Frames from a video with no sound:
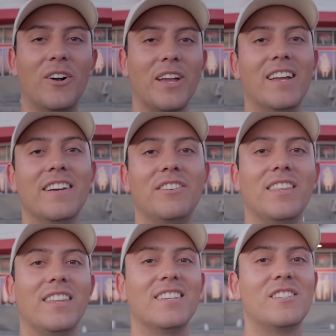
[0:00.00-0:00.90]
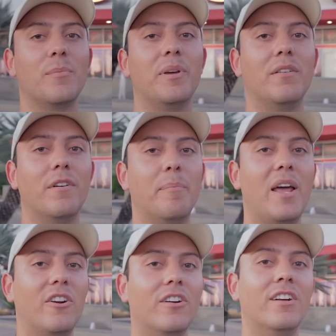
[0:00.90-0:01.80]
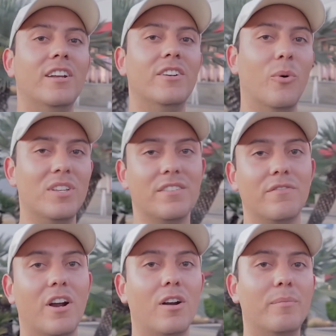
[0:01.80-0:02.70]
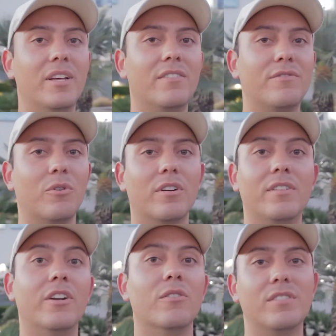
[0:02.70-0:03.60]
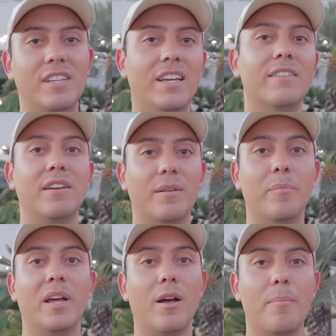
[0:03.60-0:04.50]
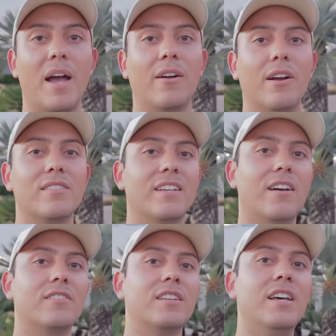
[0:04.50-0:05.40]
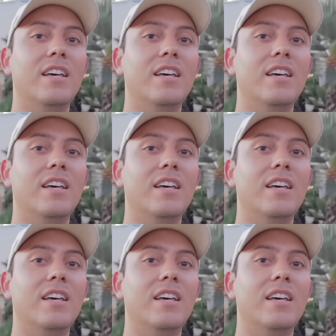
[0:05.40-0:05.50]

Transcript: Okay, I definitely think this is a bit of a better noise environment for, seeing if it can pick up background sounds.